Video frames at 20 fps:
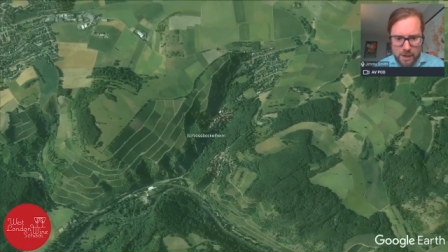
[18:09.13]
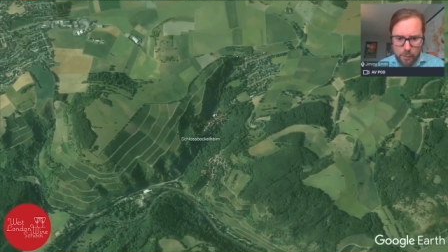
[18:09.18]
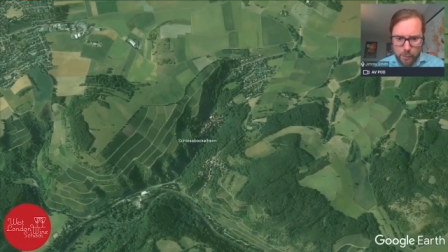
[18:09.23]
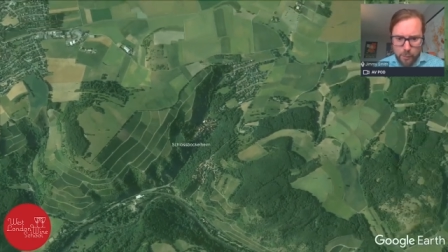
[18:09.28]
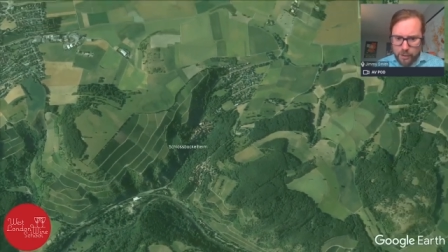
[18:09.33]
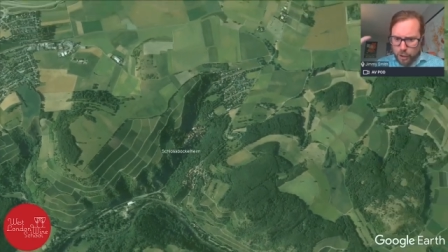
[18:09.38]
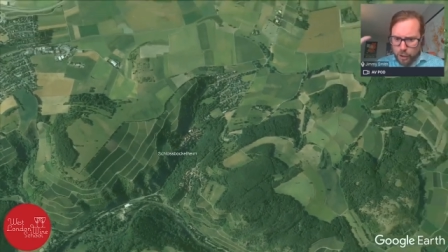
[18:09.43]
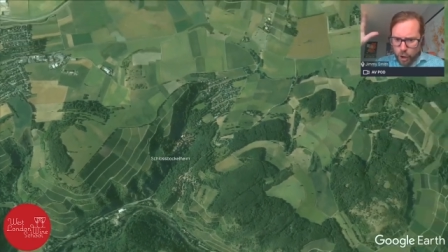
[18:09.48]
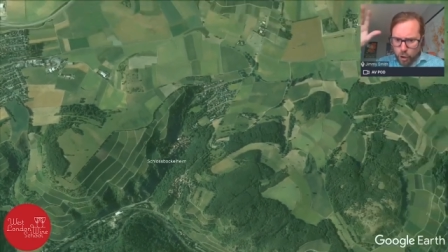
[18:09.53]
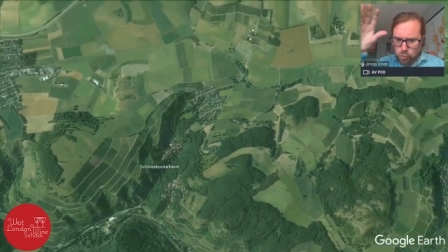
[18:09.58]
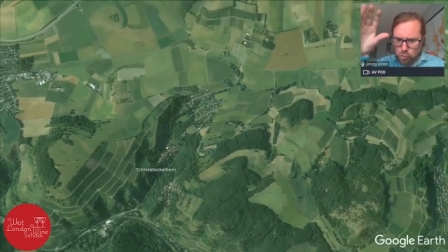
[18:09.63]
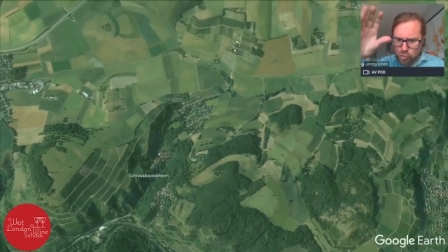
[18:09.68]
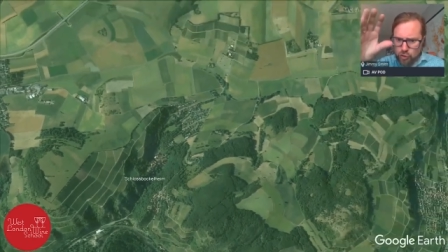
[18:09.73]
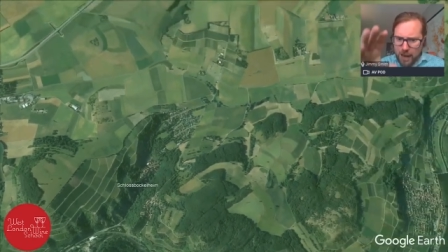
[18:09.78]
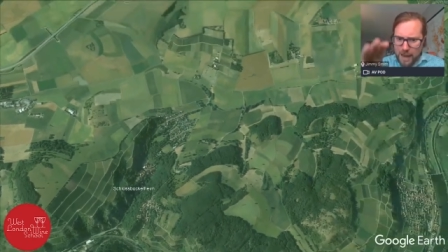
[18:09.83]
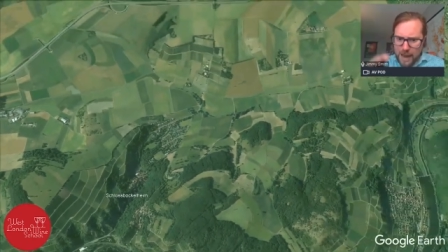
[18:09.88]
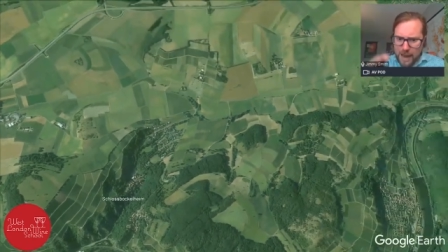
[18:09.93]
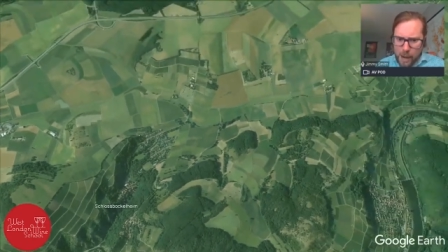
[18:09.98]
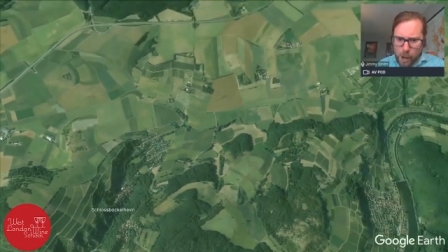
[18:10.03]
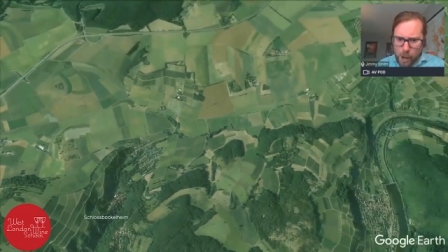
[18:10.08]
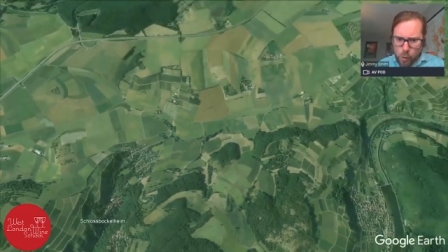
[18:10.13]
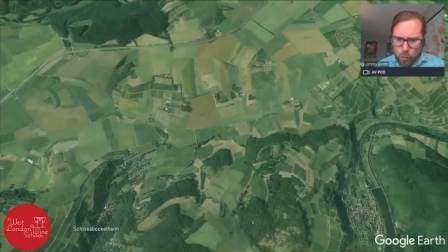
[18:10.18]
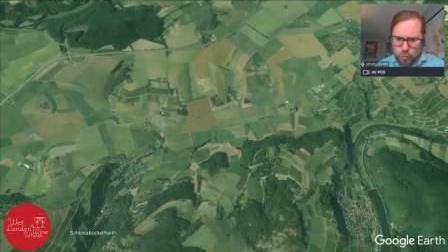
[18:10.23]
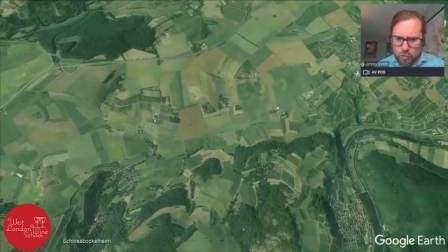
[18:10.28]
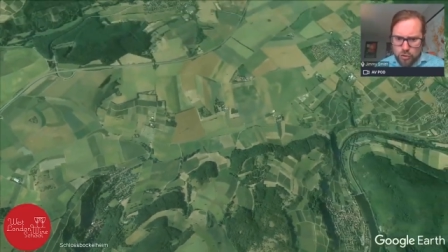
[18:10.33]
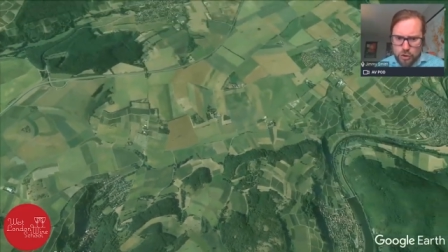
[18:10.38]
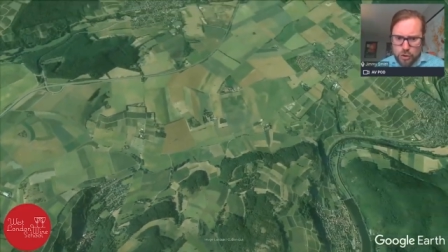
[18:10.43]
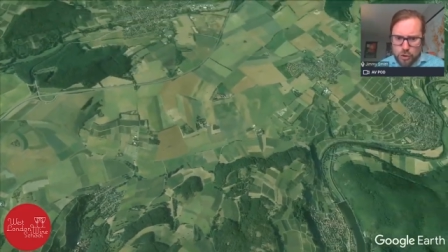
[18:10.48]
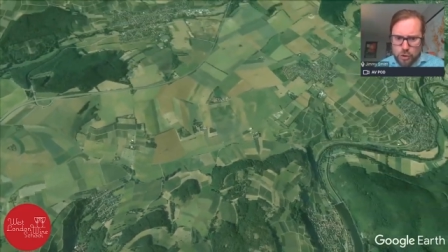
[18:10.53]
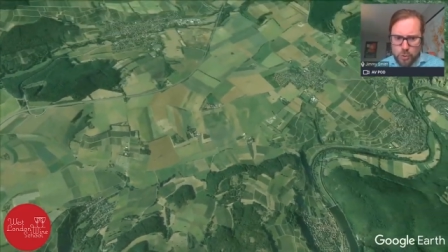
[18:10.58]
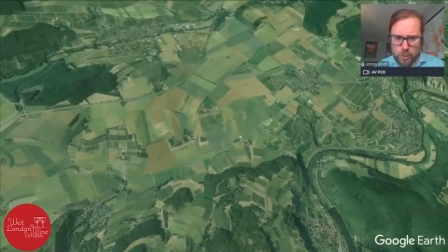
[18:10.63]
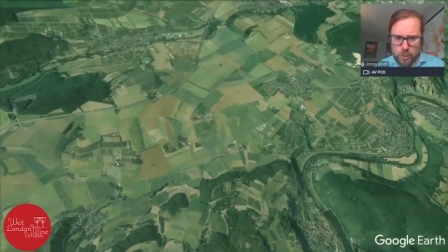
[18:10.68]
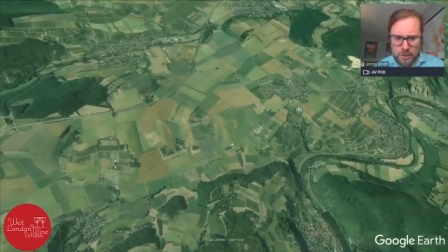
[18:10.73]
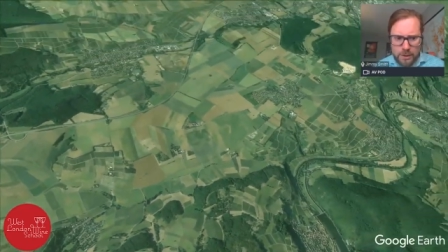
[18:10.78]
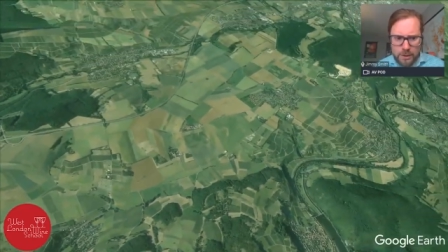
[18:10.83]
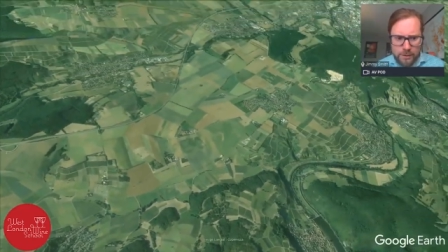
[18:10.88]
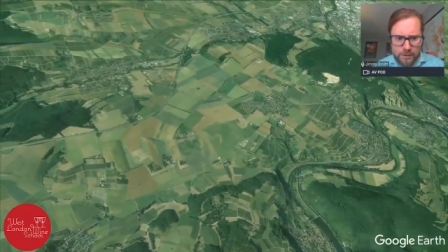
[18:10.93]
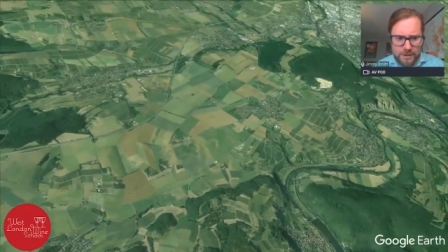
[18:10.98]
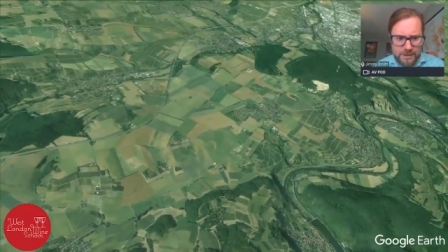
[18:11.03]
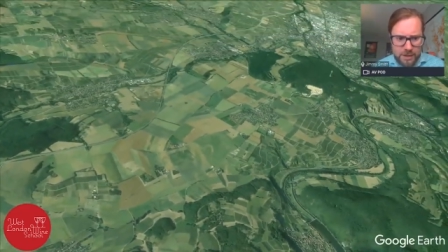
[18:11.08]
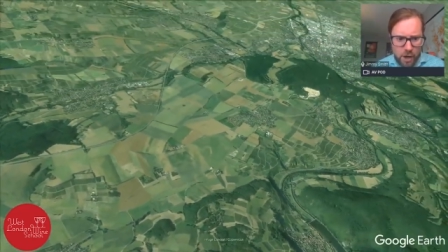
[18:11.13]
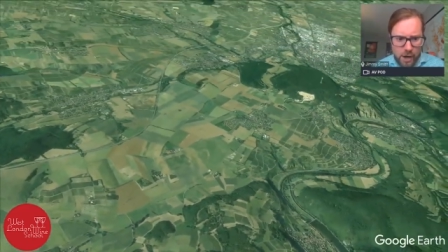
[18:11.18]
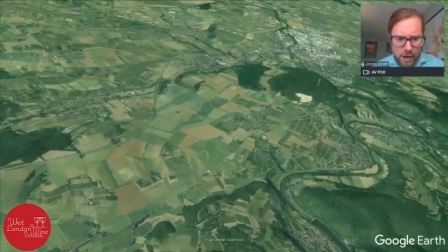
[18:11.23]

But we're going to go down to this